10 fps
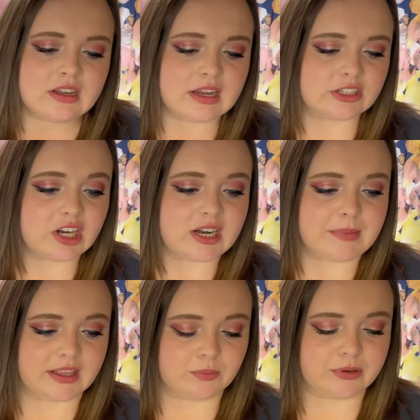try to
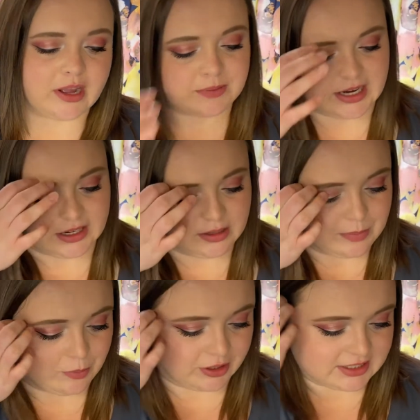make the pre-op diet a little
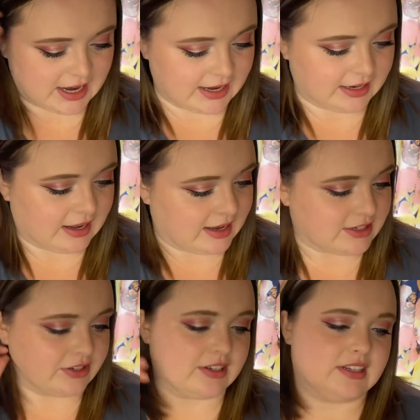more exciting. As
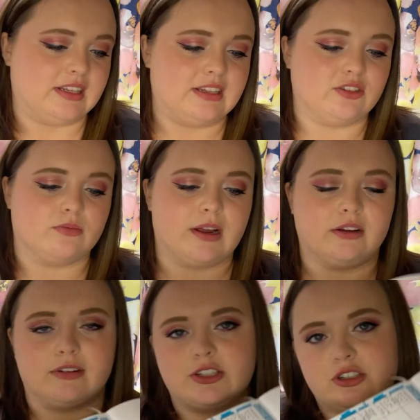you can see, these were my
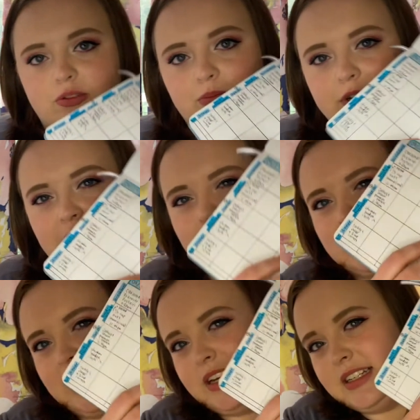original pre-op
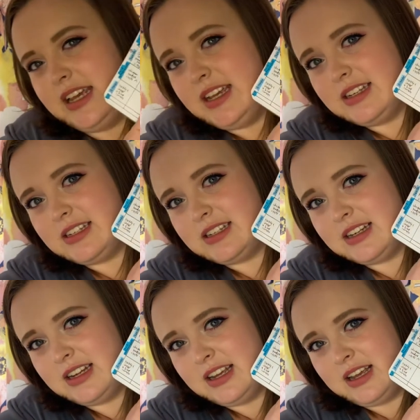diet dates,
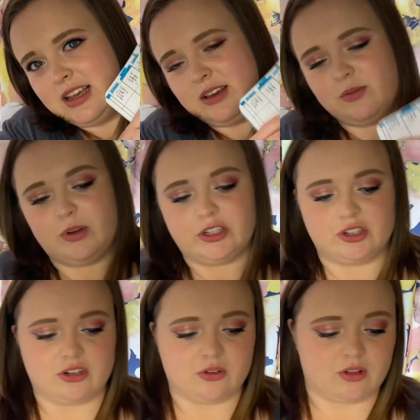which are
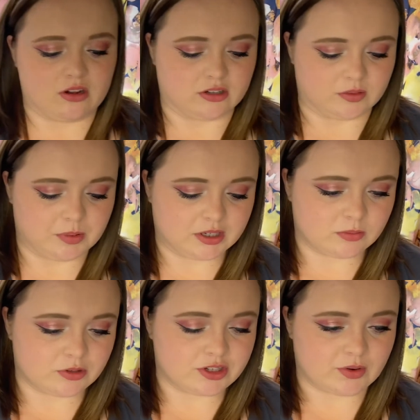no longer
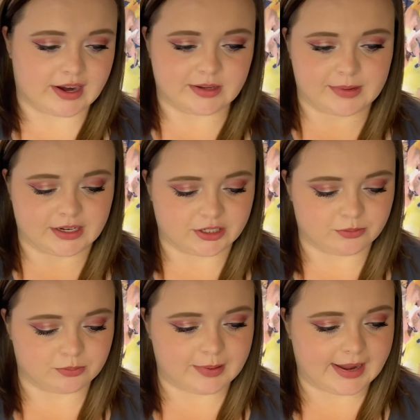applicable, so I had to make a new
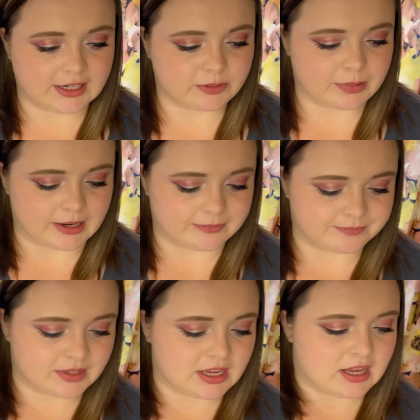page, but
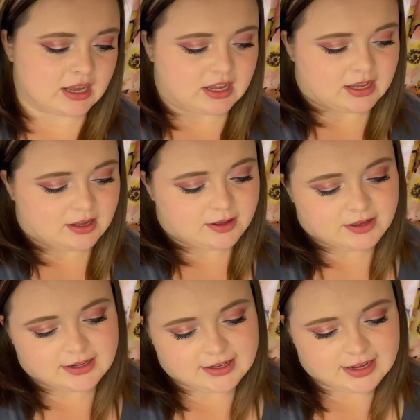
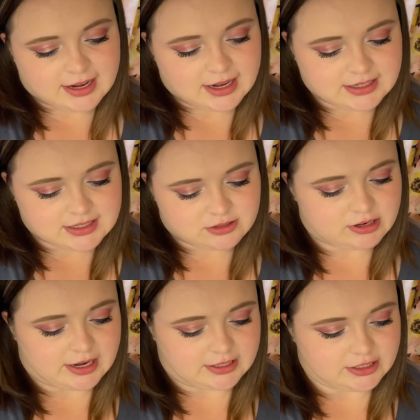it's still
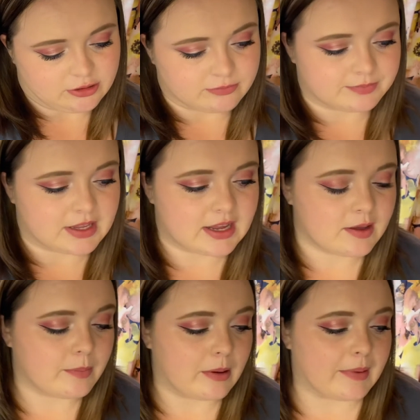kind of cute.
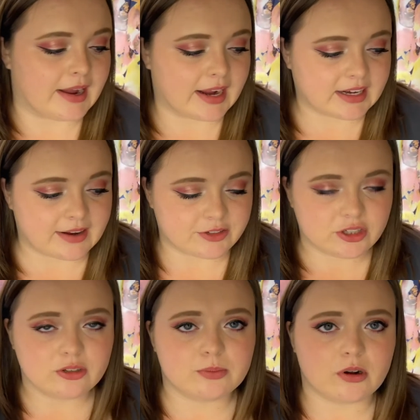But I could have
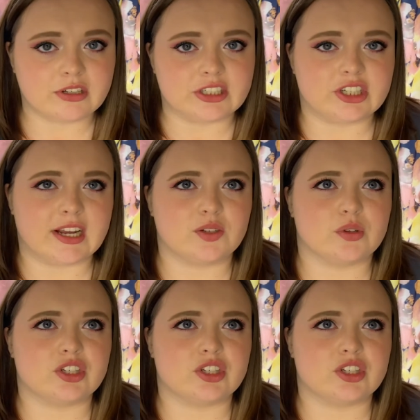2 protein shakes, which